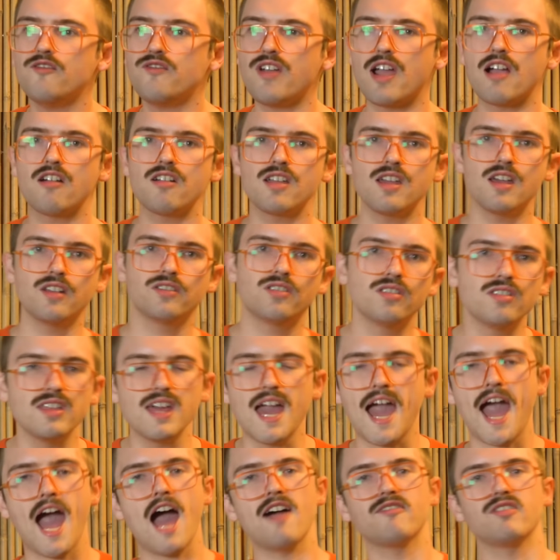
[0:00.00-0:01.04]
very into
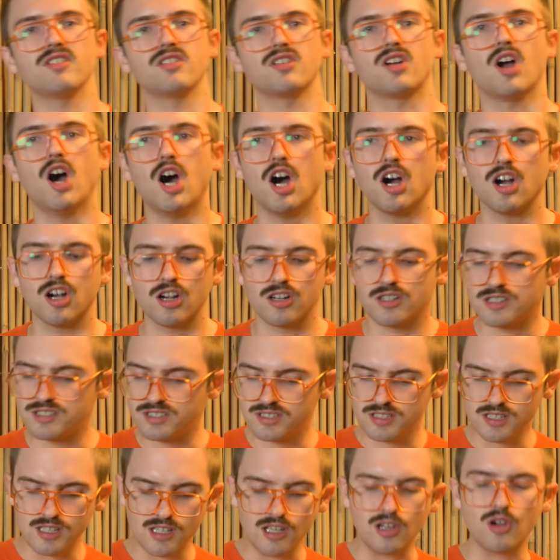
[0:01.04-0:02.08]
the avant garde,
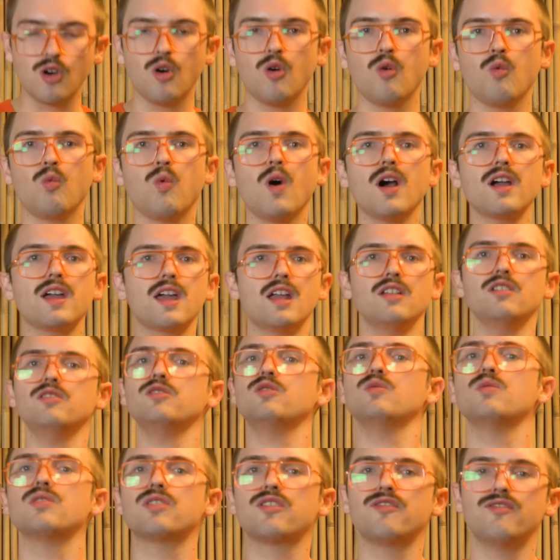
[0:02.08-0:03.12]
seeing what can you
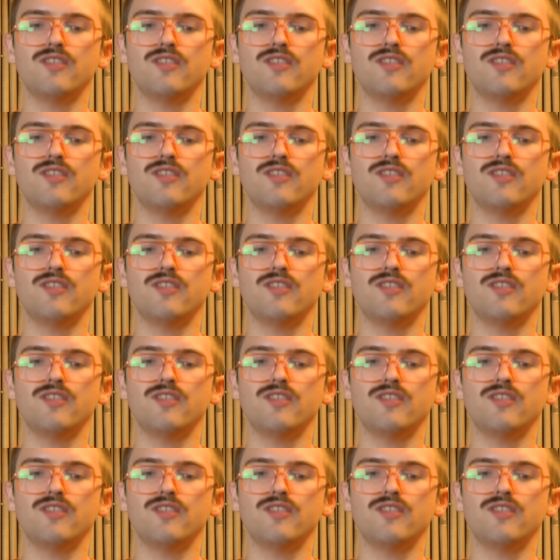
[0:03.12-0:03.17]
do with